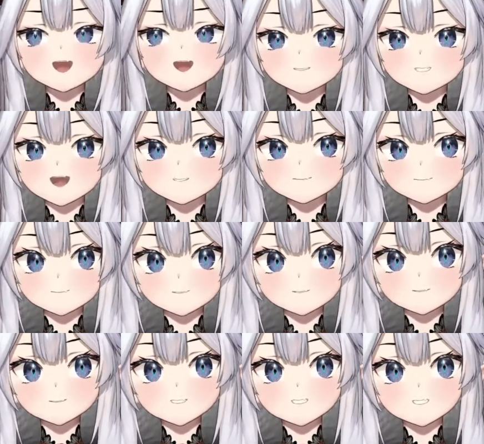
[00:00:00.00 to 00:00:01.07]
Next
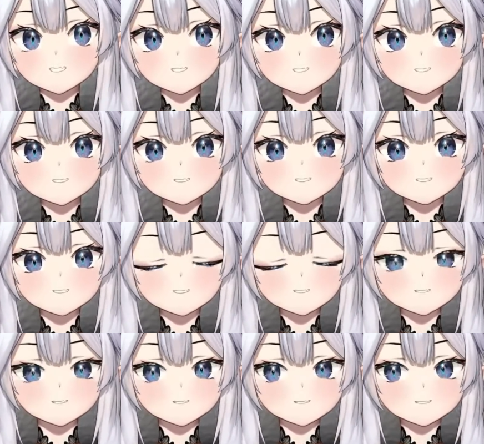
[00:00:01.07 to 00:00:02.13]
question.
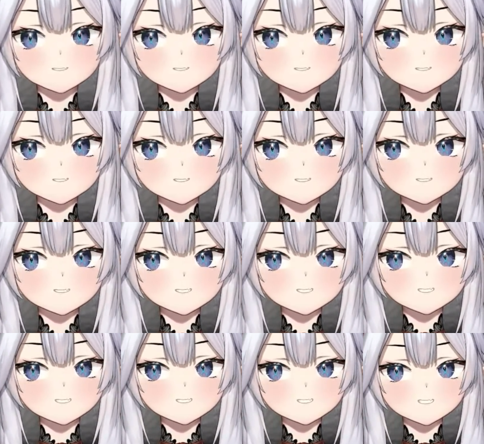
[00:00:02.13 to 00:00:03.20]
My chat loves
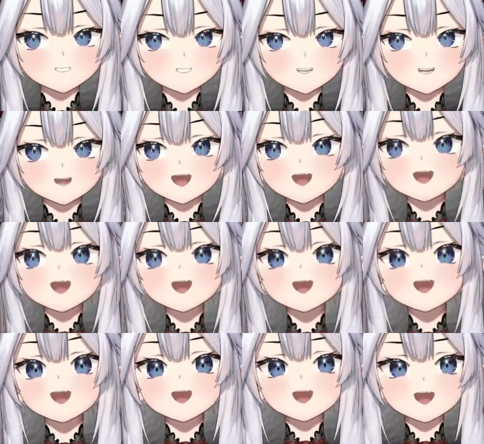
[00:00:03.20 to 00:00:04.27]
you.
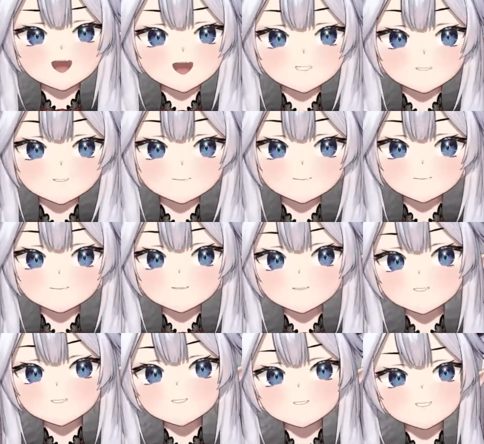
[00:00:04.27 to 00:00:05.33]
Yeah, I love it
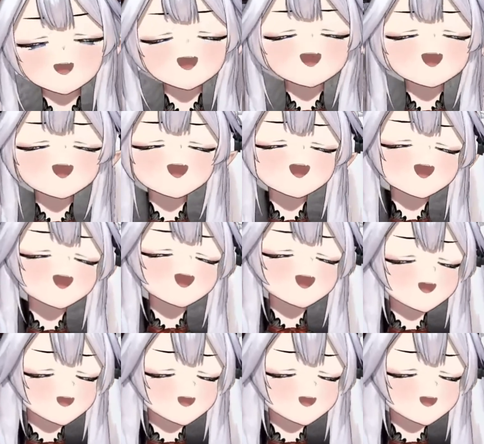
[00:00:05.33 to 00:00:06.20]
too.